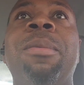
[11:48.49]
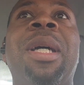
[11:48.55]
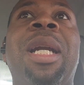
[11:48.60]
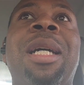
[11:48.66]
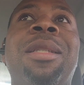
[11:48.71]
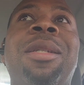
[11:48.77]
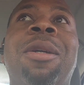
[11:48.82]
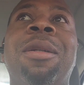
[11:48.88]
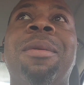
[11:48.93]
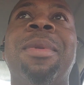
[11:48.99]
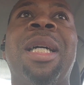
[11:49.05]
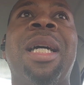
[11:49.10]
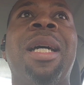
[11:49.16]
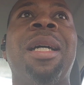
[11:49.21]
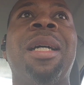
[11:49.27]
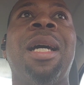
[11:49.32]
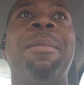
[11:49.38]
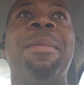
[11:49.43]
but I told him
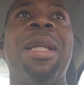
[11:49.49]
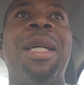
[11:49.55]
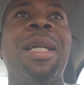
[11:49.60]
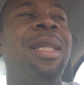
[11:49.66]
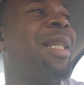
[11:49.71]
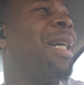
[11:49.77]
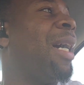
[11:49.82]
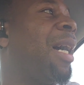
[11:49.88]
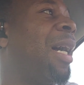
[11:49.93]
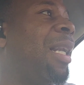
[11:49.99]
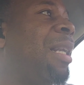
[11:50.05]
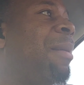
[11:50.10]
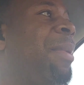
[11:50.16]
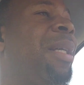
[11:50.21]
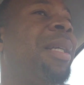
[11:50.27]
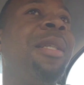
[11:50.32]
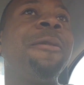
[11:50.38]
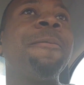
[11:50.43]
like, I'm like, nah, let
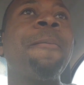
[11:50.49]
me,